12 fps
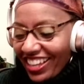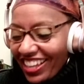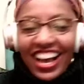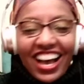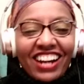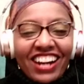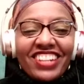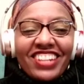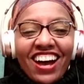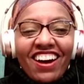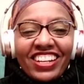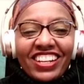I don't know,
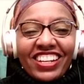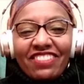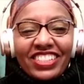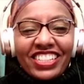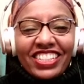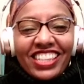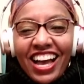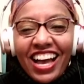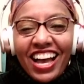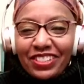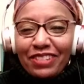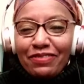I never did a
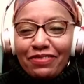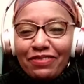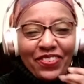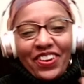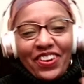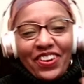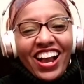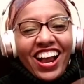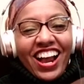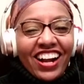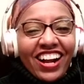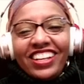live stream
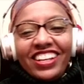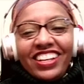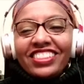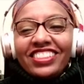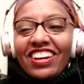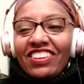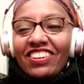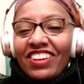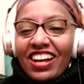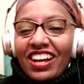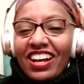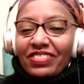before. So
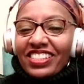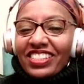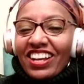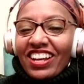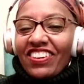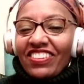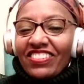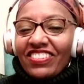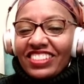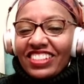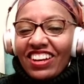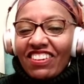
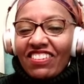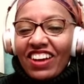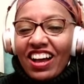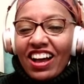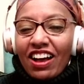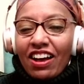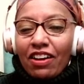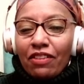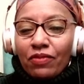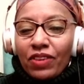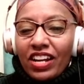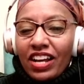
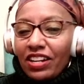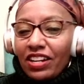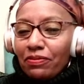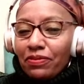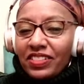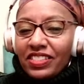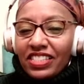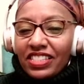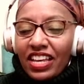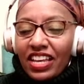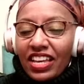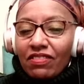
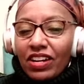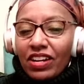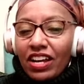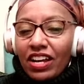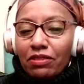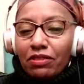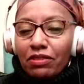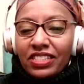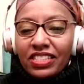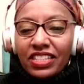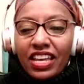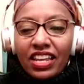
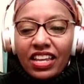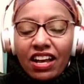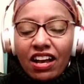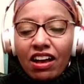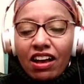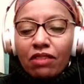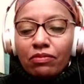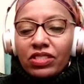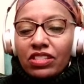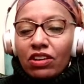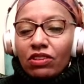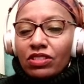100%,
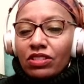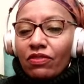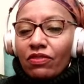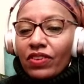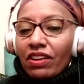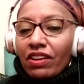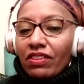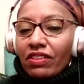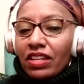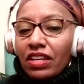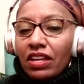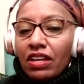so
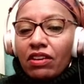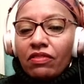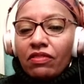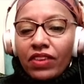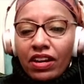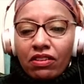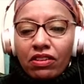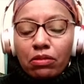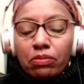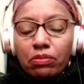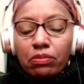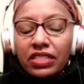very, very
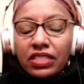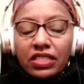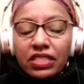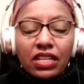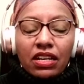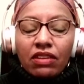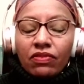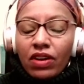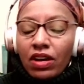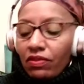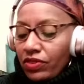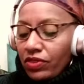appreciative
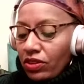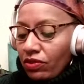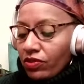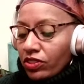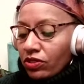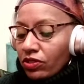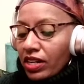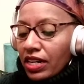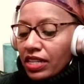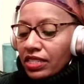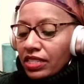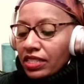of you for joining
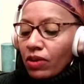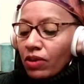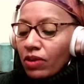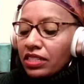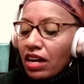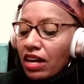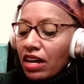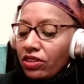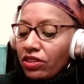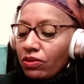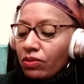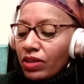us. Now, I want to tell
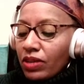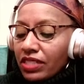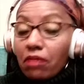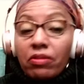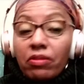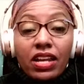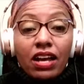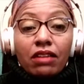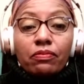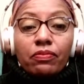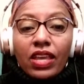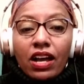you what's coming up
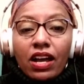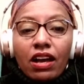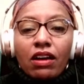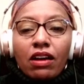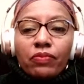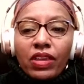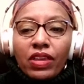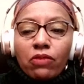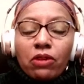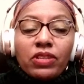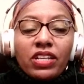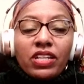and
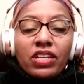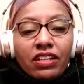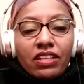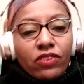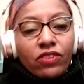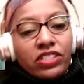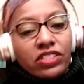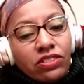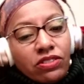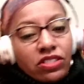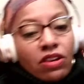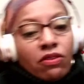what we're going to look forward
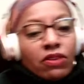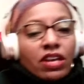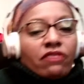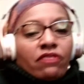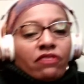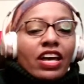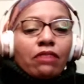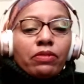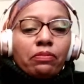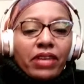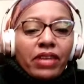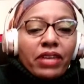to. So if you have
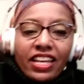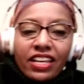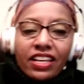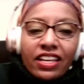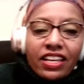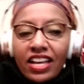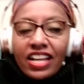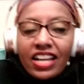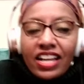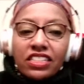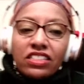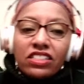been paying
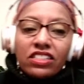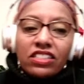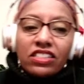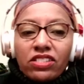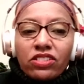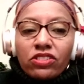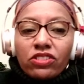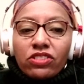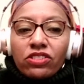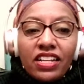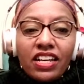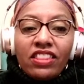attention to my social
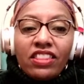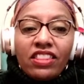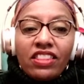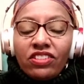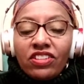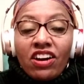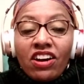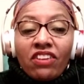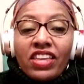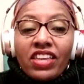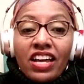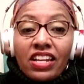media, then you know
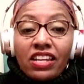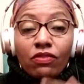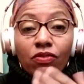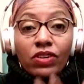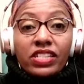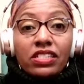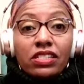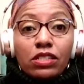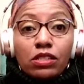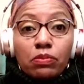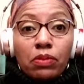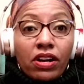that Unhidden Voices
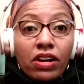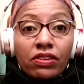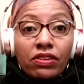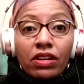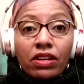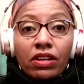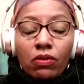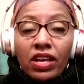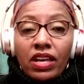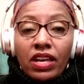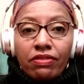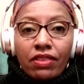is partnering
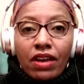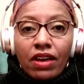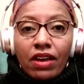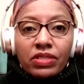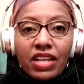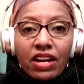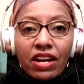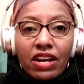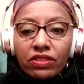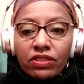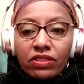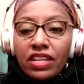with
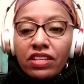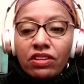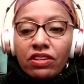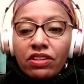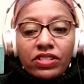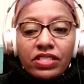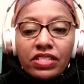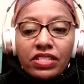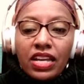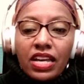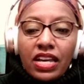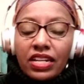Sacramento State
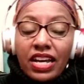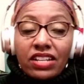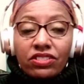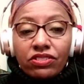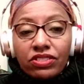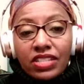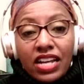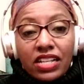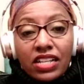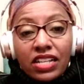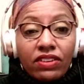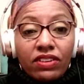University and the National
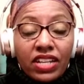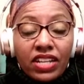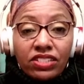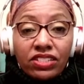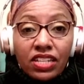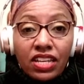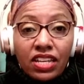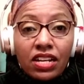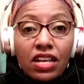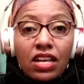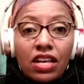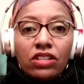Science Foundation
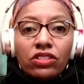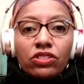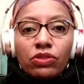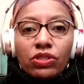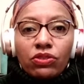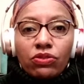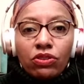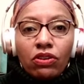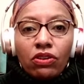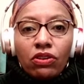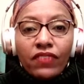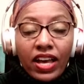to
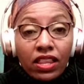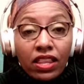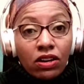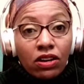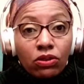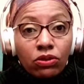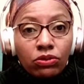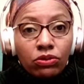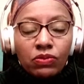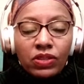recruit fellows.